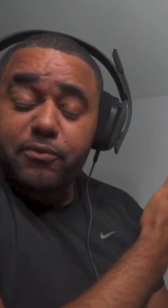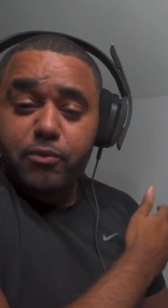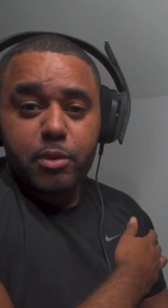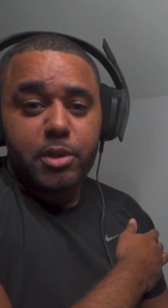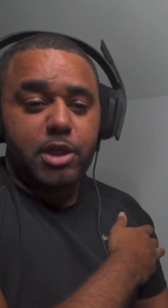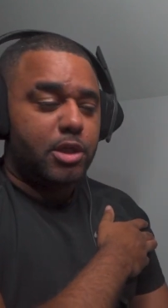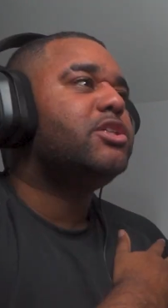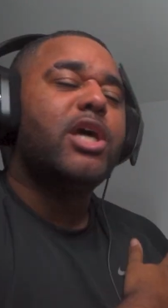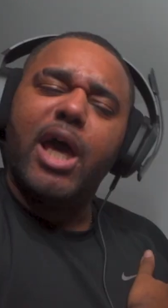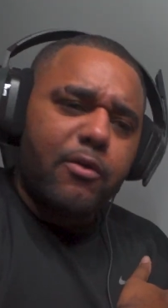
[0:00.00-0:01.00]
for him, innit?
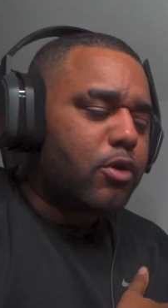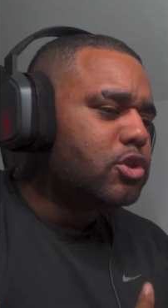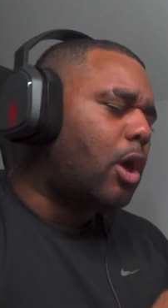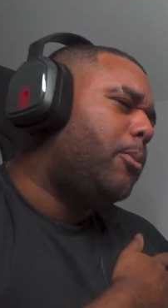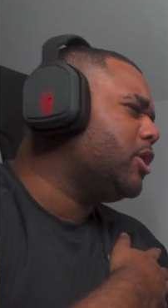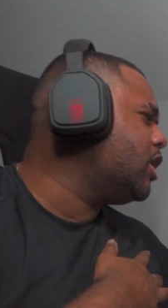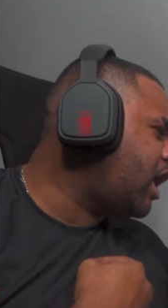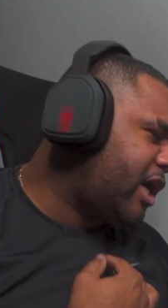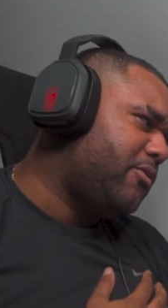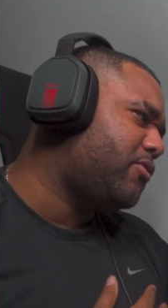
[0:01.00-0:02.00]
He's like, everyone jump on the
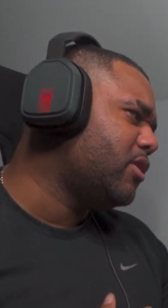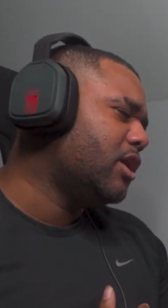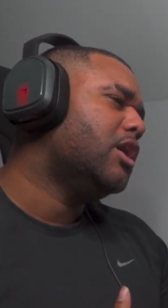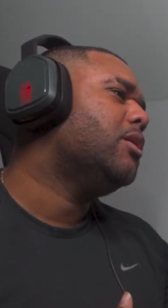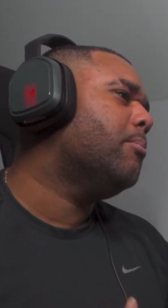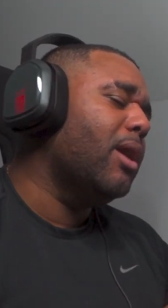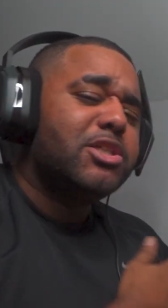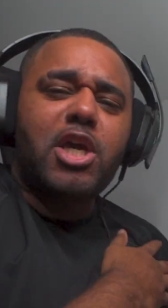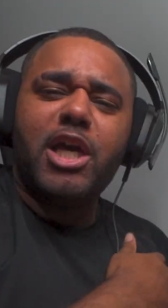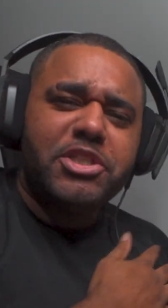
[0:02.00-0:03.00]
live.
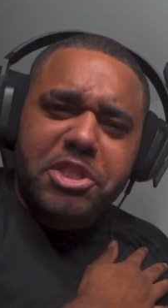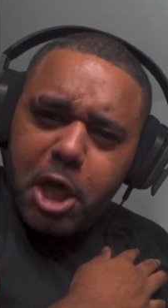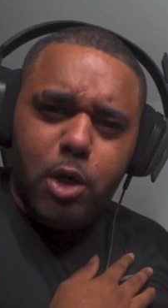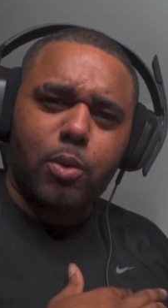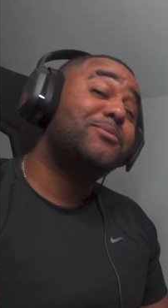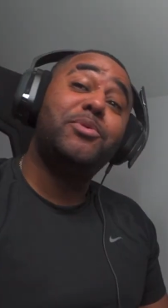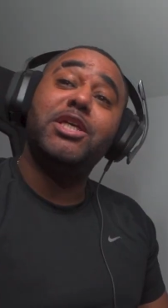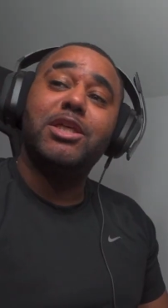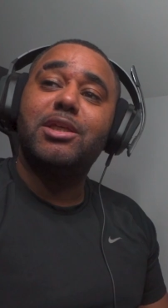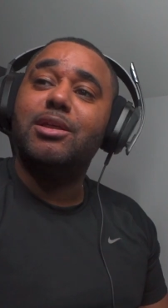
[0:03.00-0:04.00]
Man's getting jail. It's
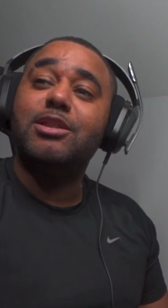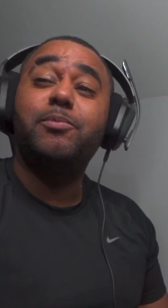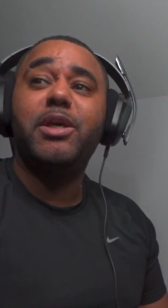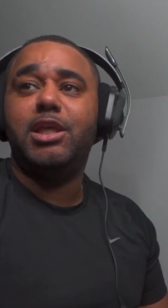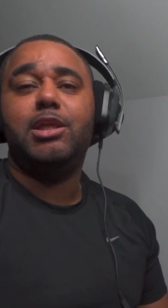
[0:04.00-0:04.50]
peak. It's peak.